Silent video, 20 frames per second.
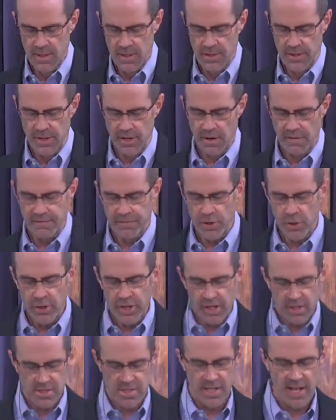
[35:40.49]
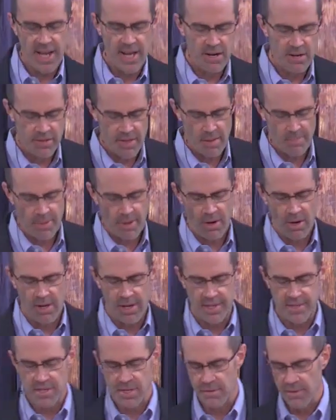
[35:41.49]
There are a few years later that Paul
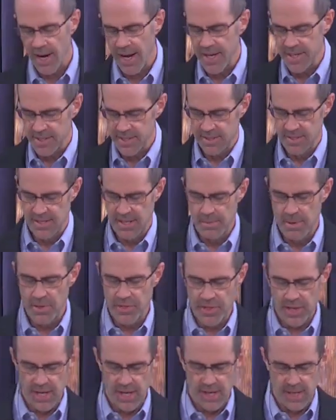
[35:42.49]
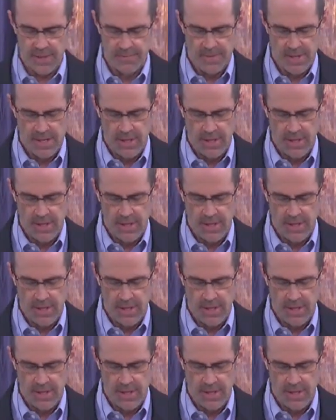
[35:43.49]
has to write to Timothy